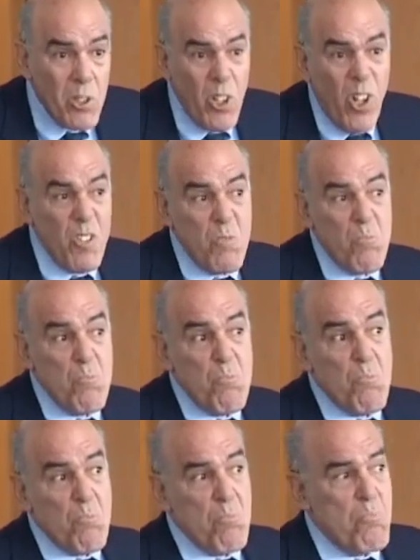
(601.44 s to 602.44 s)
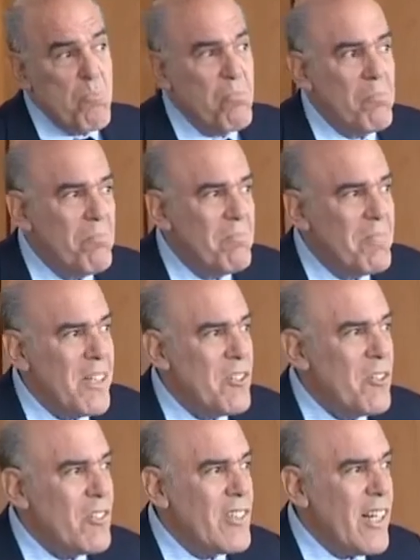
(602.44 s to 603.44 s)
Well,
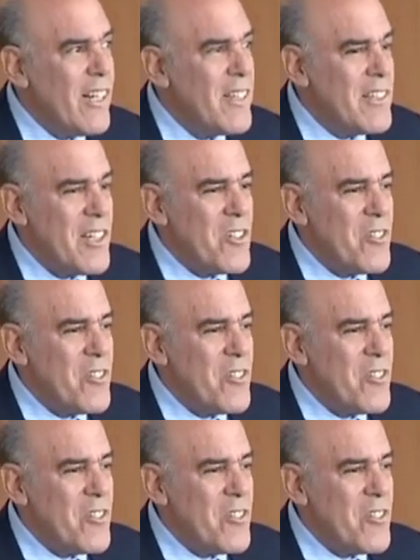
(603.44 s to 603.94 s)
interesting. It's an